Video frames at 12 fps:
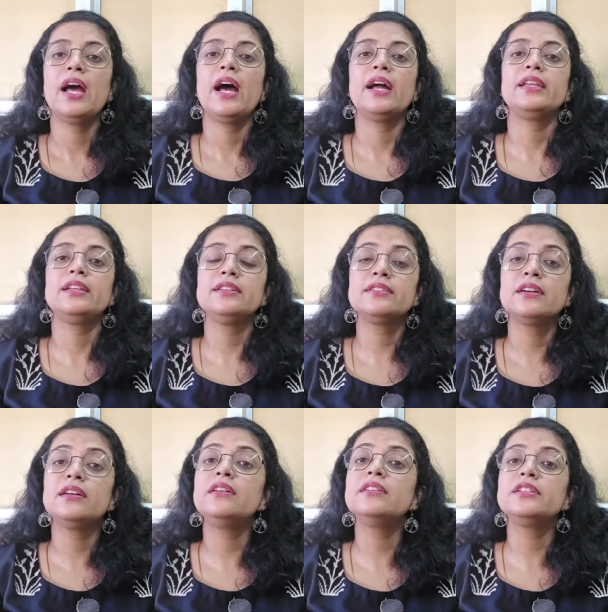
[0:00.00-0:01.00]
and it is
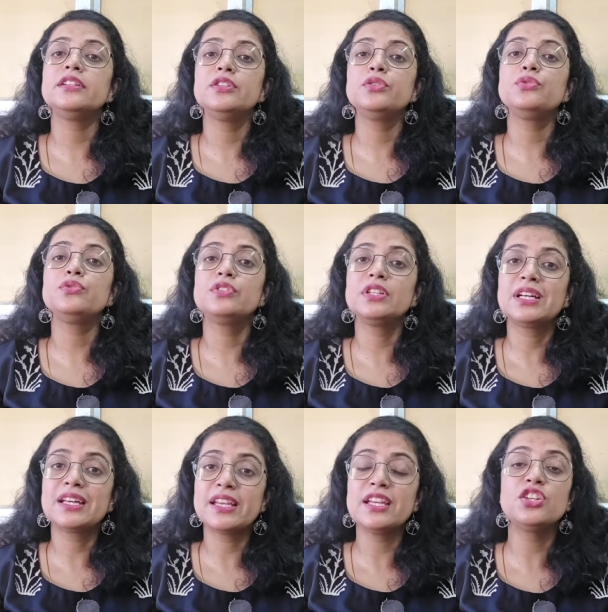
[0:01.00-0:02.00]
heard due to
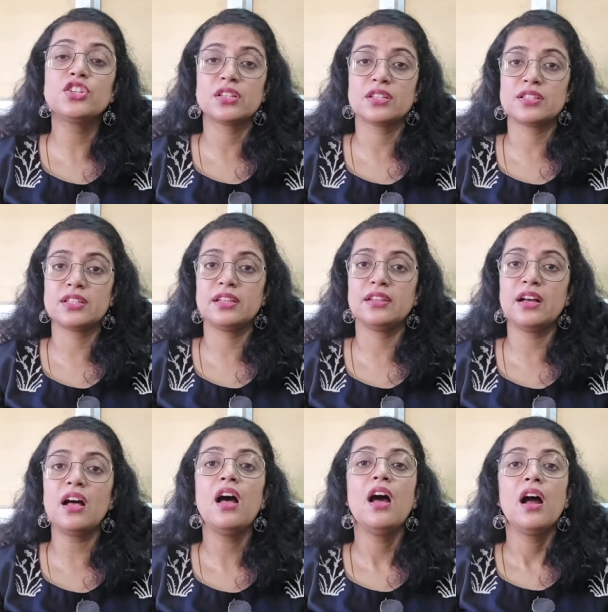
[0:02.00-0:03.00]
secretions in
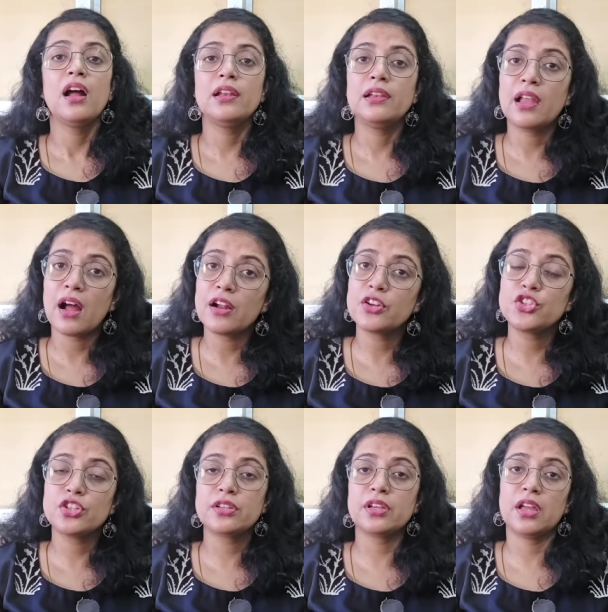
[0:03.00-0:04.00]
the
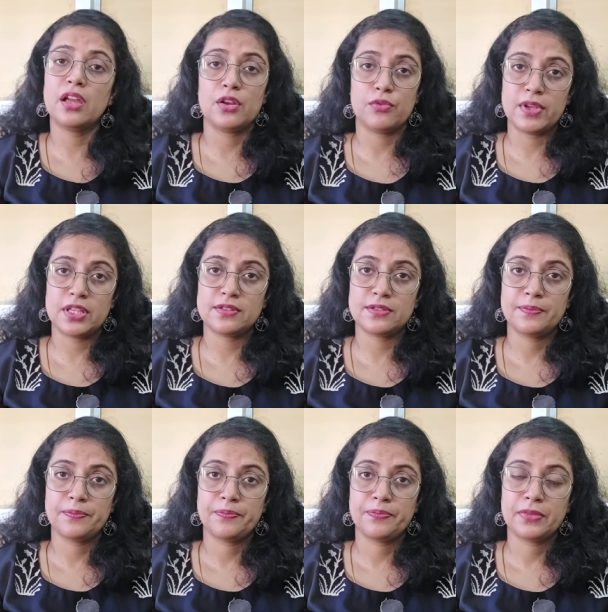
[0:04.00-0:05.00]
larger airways.
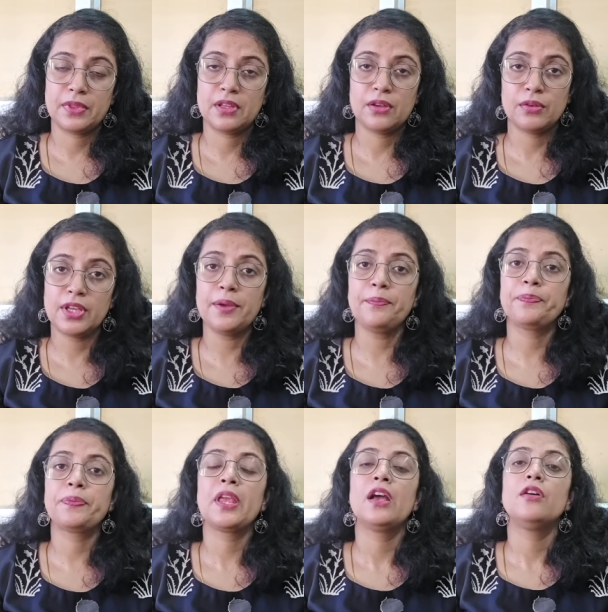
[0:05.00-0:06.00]
Okay,
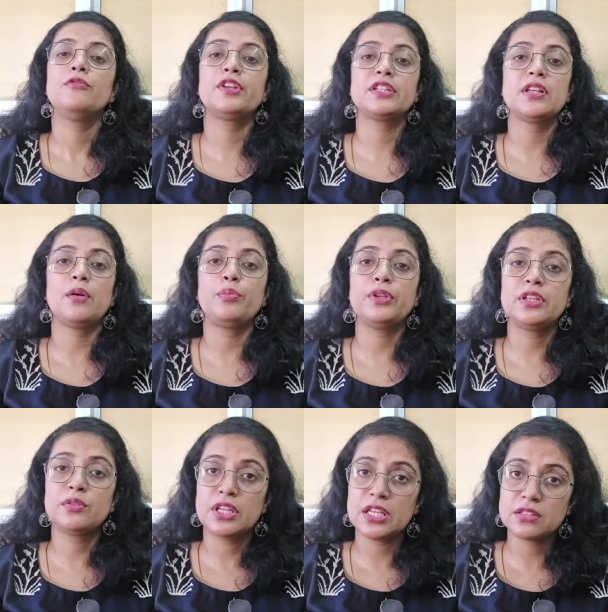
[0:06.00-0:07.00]
for example,
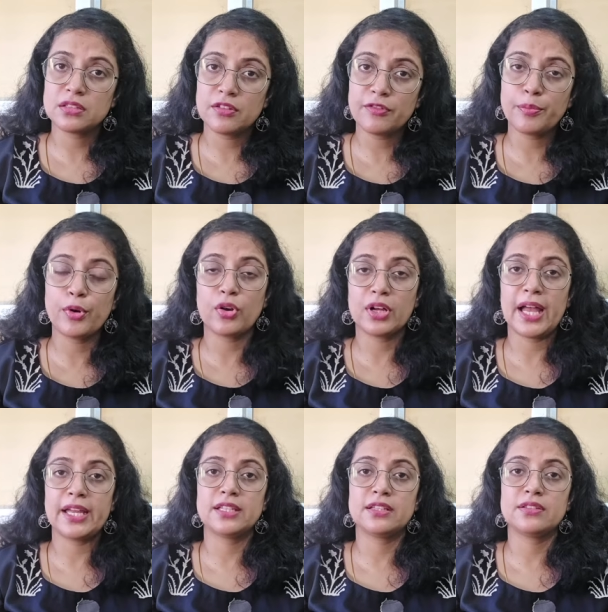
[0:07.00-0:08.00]
in cases of
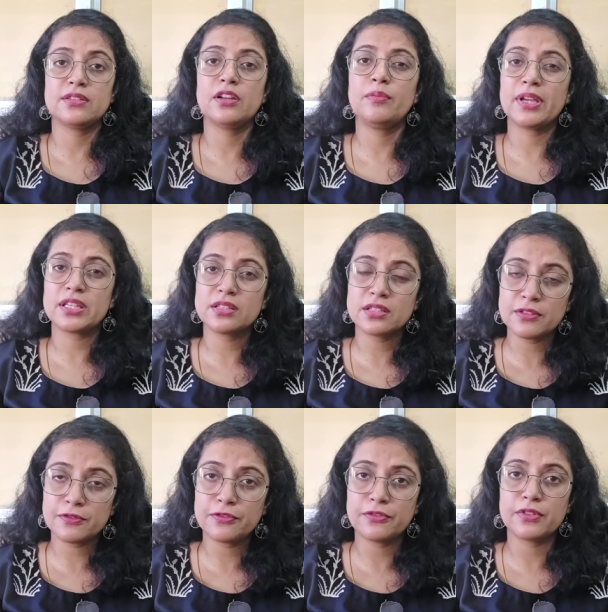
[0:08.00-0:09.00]
bronchitis, there will be
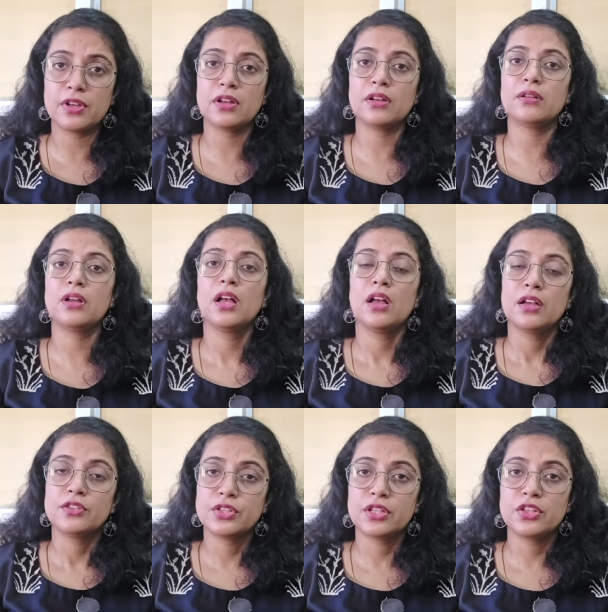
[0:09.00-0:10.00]
excessive
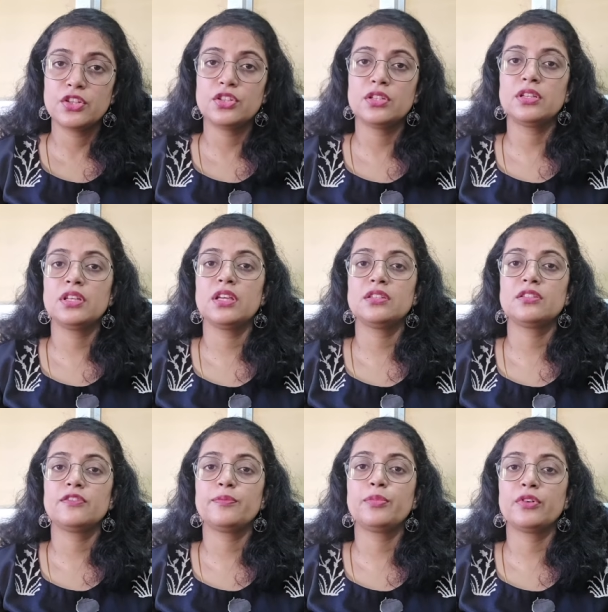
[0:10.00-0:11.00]
secretion in cases
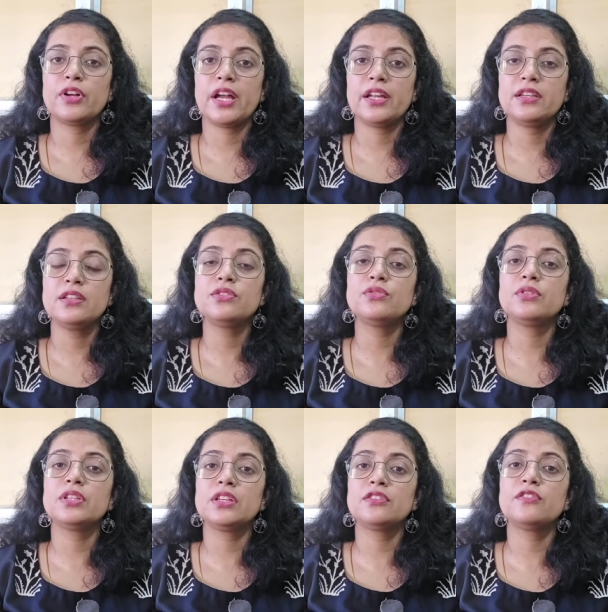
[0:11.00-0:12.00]
of bronchitis. So
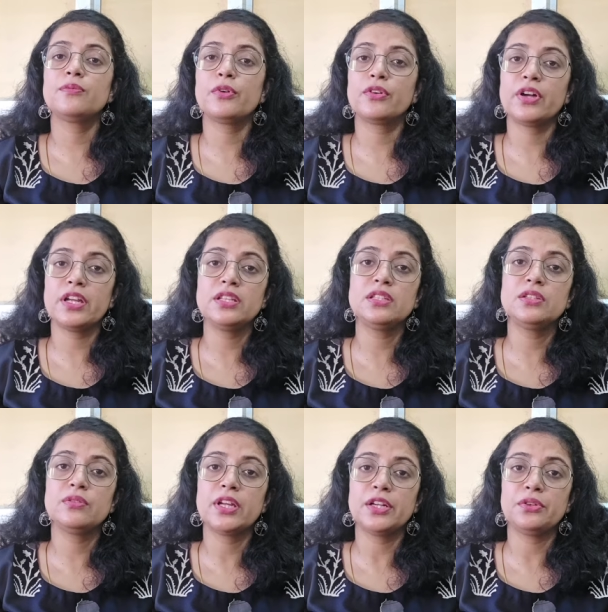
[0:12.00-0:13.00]
in cases of bronchitis,
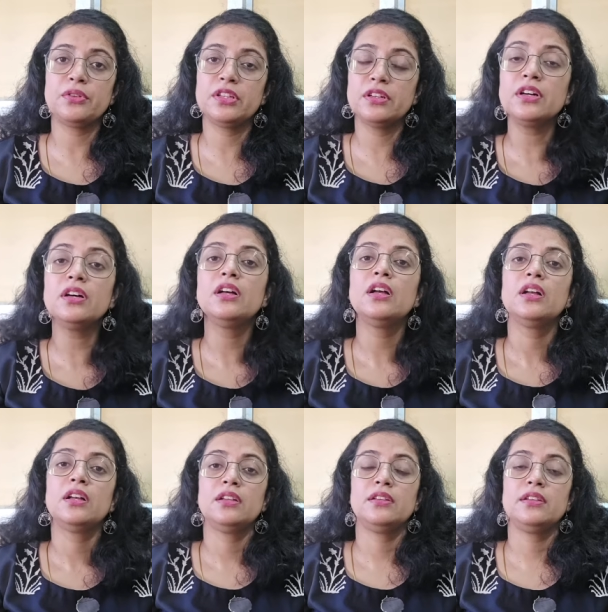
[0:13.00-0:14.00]
you get to hear
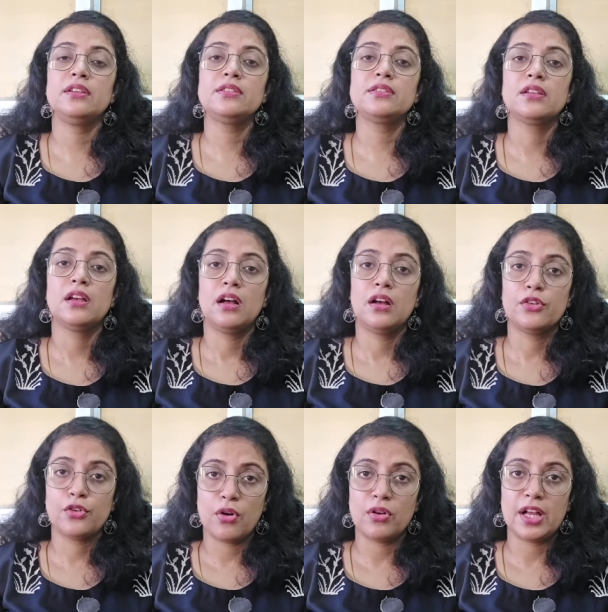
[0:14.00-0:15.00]
this
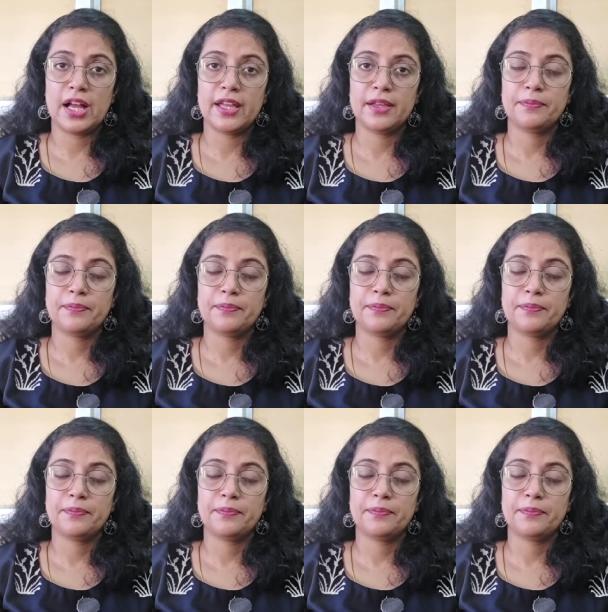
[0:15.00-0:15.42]
rhonchi.